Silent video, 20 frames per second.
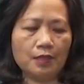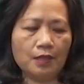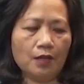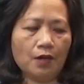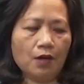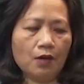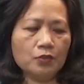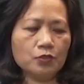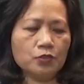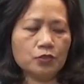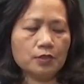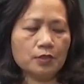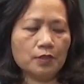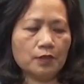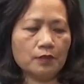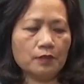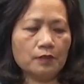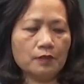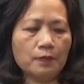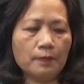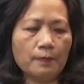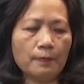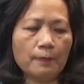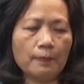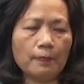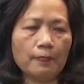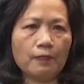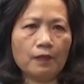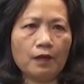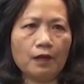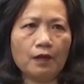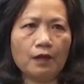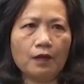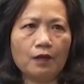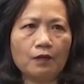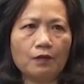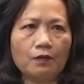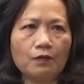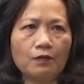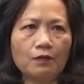Also,
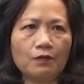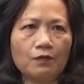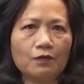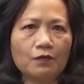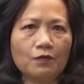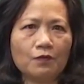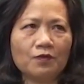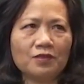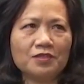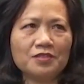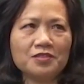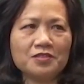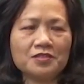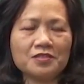what